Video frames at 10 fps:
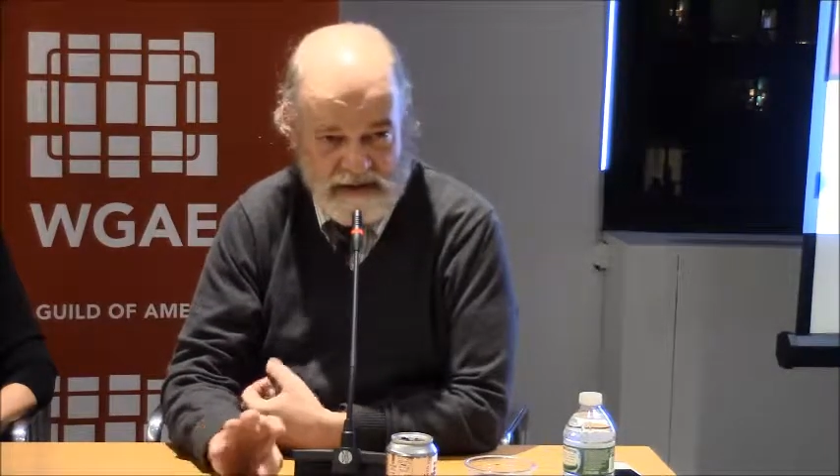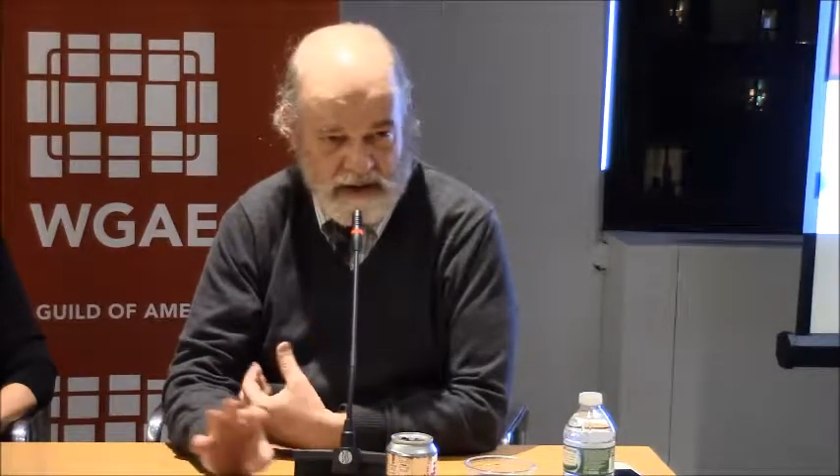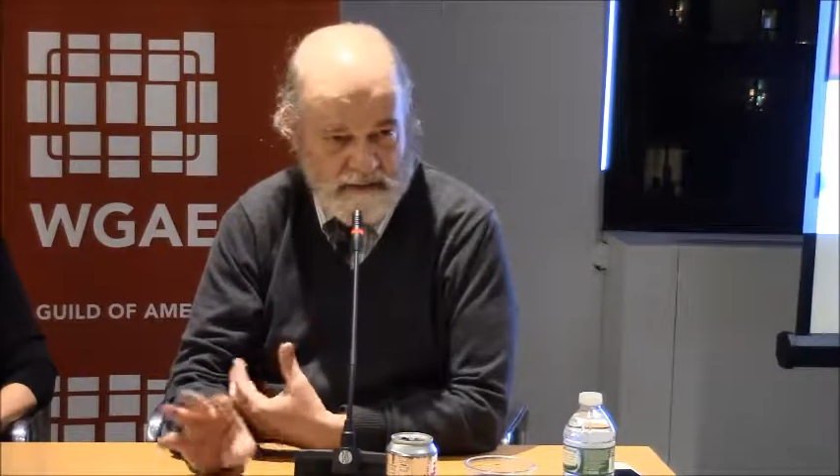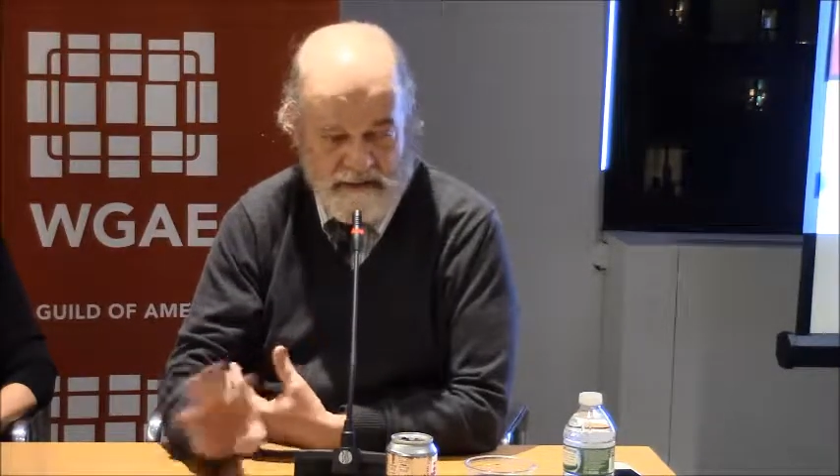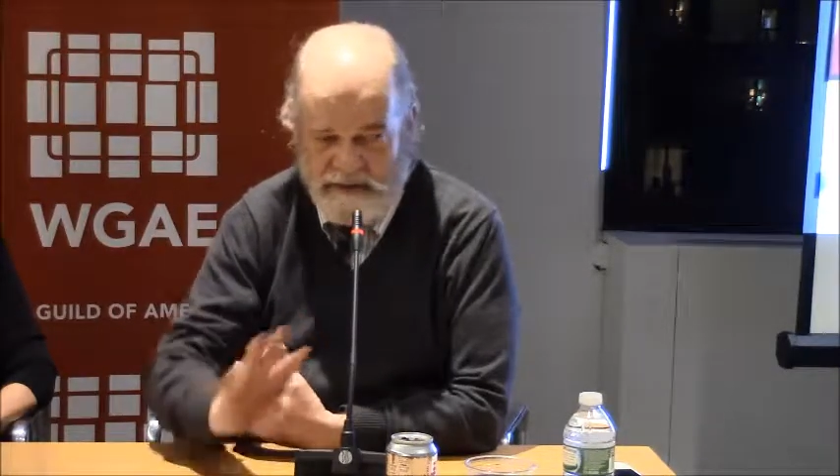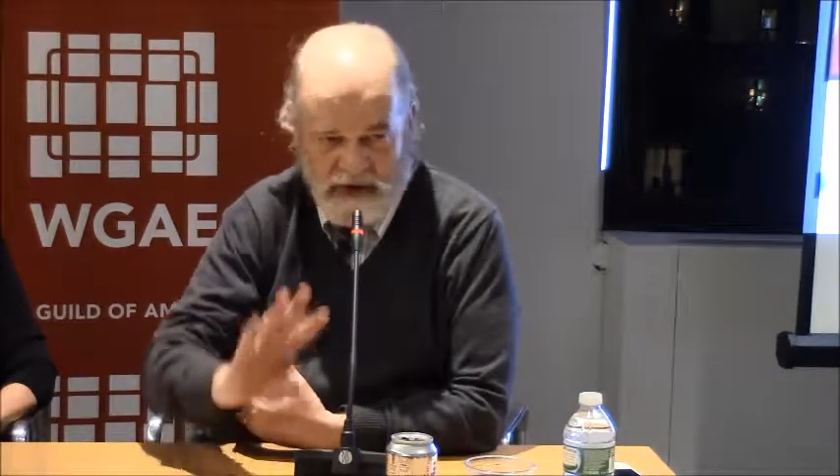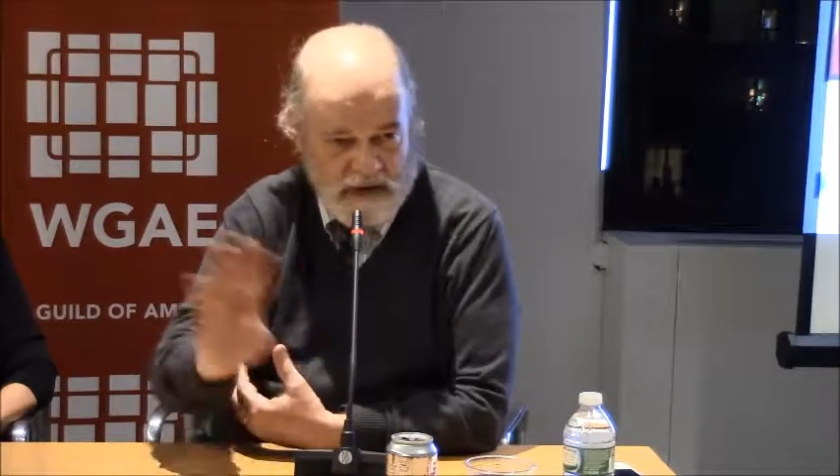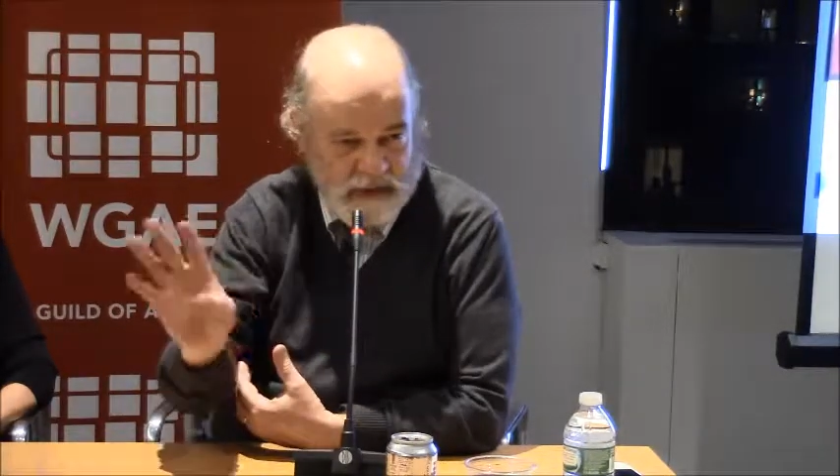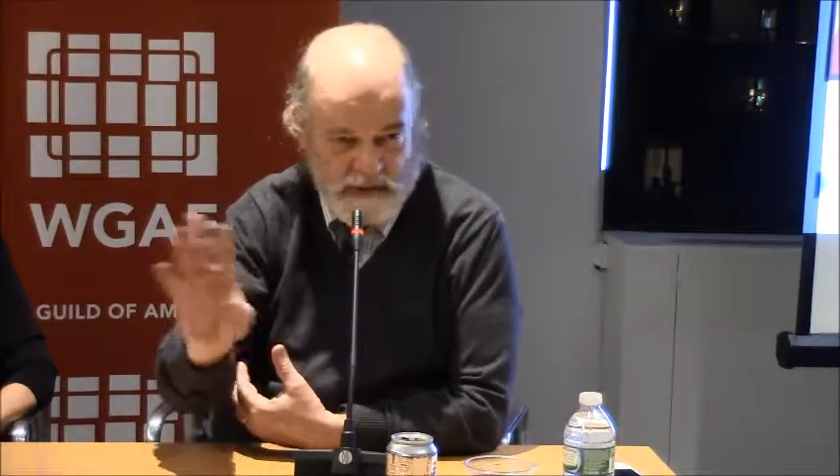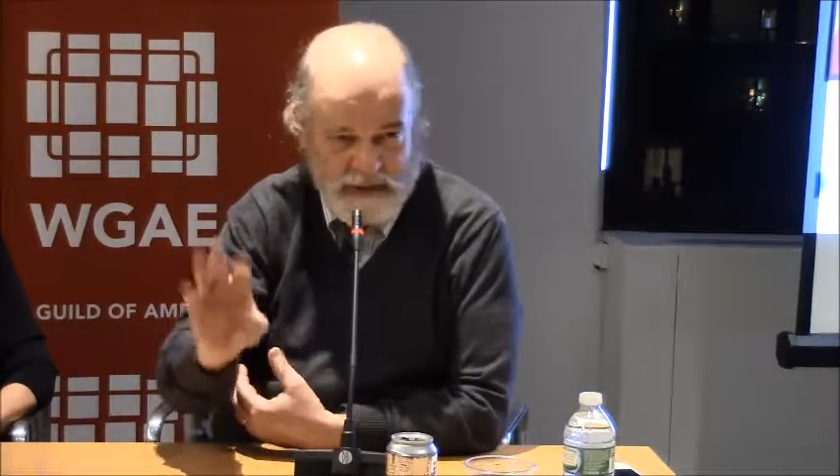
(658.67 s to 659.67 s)
I'm very
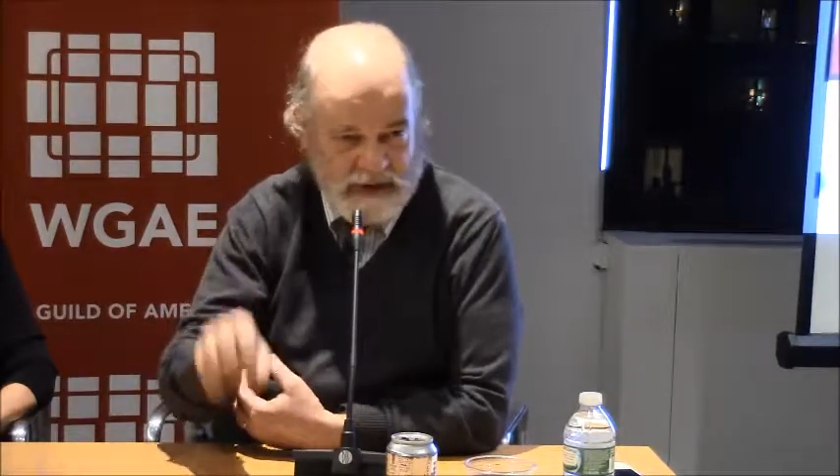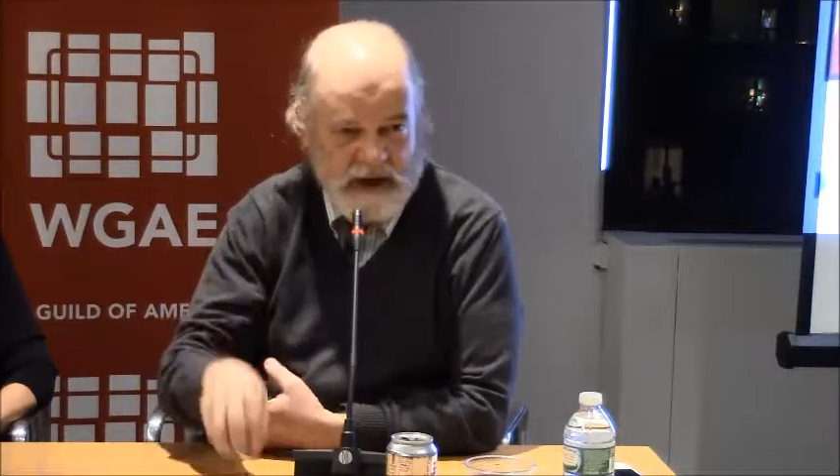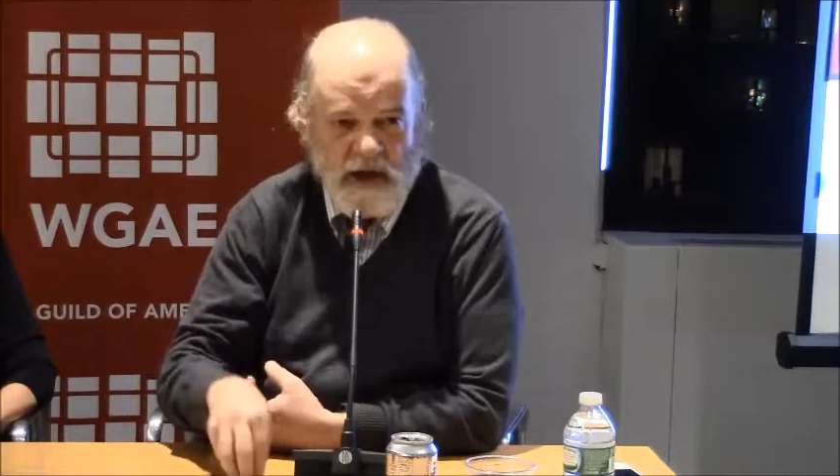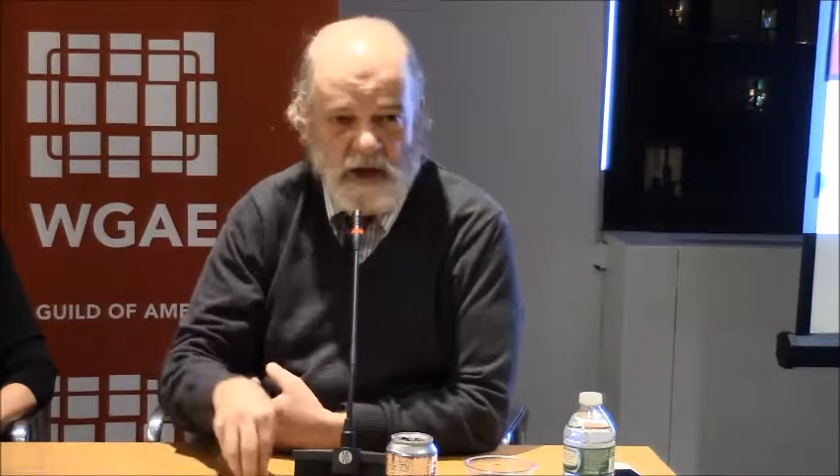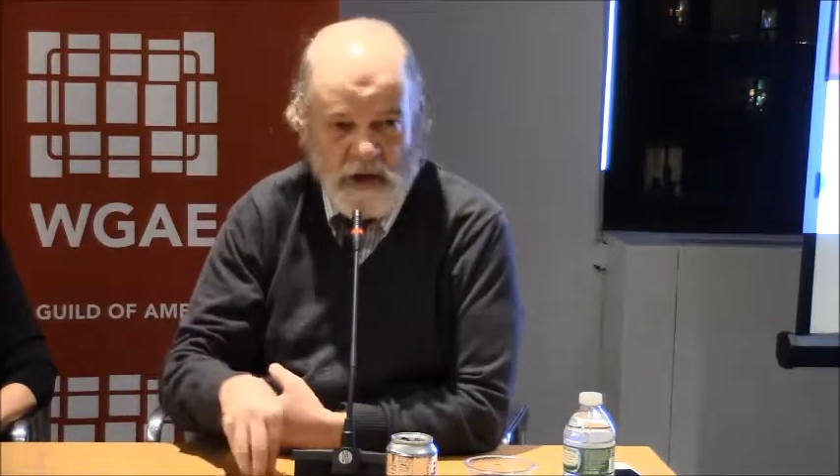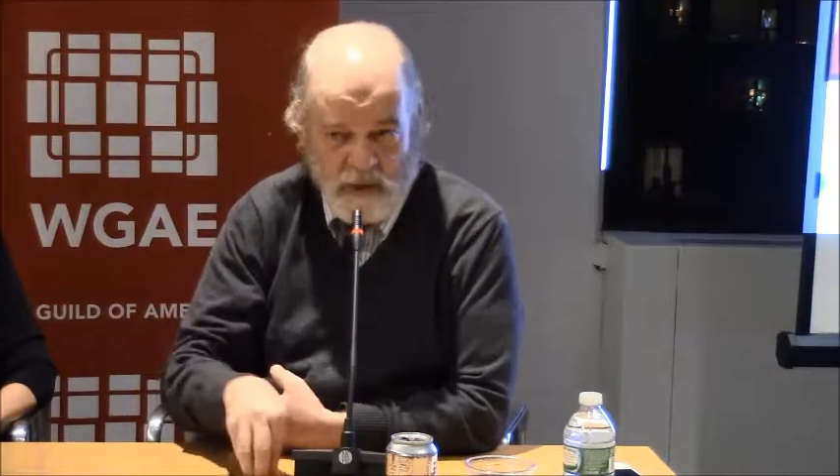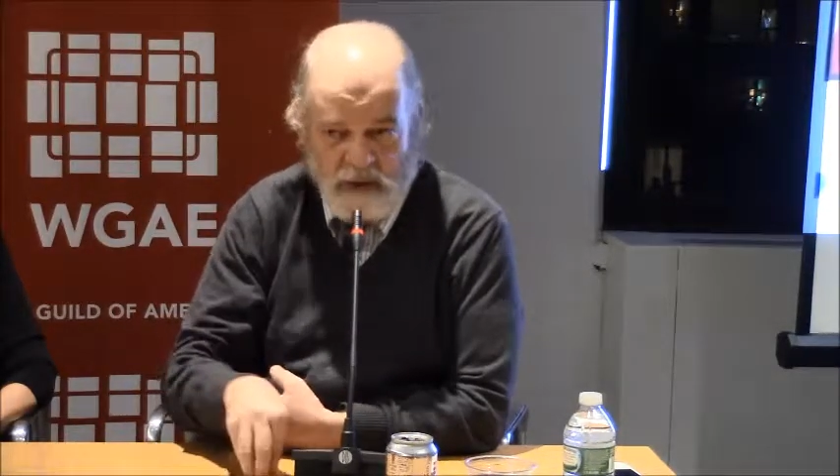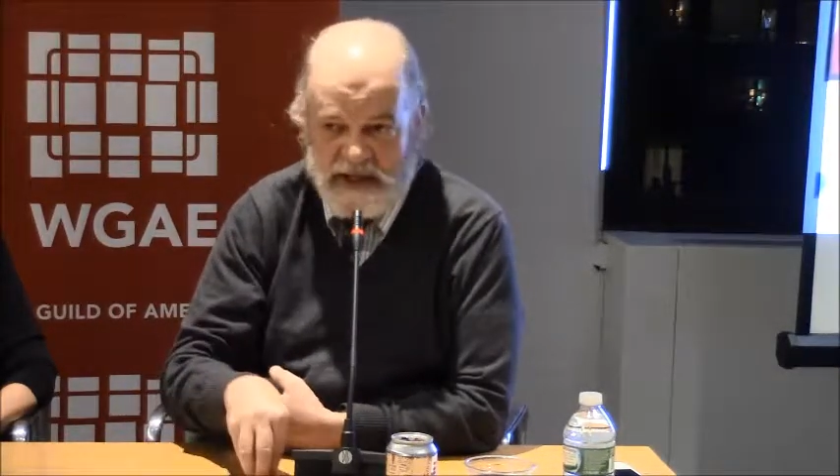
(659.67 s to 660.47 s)
direct people, totally